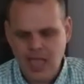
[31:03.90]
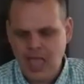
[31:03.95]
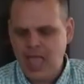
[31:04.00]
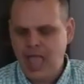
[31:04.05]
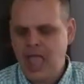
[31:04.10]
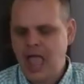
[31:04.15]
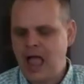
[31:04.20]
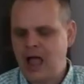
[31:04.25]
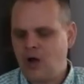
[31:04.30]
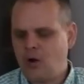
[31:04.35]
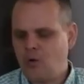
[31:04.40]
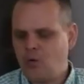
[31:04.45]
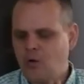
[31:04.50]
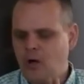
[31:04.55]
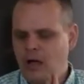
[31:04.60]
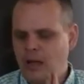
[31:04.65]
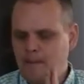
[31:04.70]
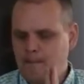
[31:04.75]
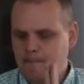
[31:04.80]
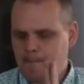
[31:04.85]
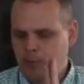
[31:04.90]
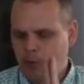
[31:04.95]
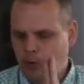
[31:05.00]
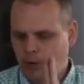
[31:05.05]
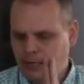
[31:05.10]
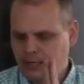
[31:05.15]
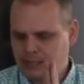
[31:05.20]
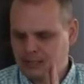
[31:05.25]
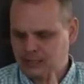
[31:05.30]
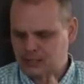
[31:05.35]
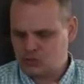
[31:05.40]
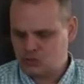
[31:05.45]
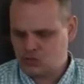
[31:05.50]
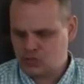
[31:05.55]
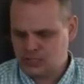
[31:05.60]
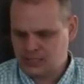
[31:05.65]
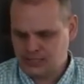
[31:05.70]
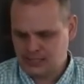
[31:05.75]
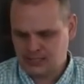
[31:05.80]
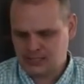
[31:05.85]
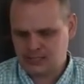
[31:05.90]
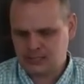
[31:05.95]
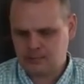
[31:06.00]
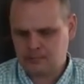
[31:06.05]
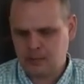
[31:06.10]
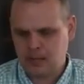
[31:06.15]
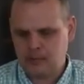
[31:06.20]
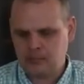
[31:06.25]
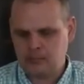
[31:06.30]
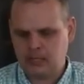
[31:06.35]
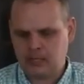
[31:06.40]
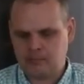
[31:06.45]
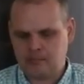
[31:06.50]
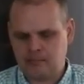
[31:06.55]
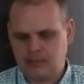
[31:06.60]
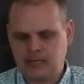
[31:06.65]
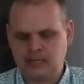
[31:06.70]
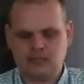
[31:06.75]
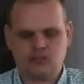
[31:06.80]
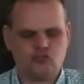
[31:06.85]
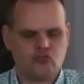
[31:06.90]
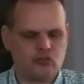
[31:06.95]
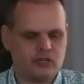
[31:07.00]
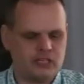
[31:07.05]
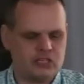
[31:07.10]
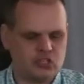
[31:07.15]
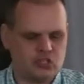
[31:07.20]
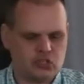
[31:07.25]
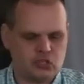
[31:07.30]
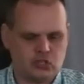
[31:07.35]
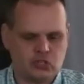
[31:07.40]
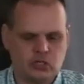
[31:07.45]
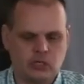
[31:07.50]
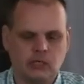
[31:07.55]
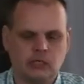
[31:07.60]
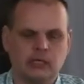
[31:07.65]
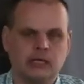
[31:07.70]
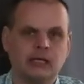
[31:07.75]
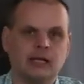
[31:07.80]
At what point does Jesus' public ministry start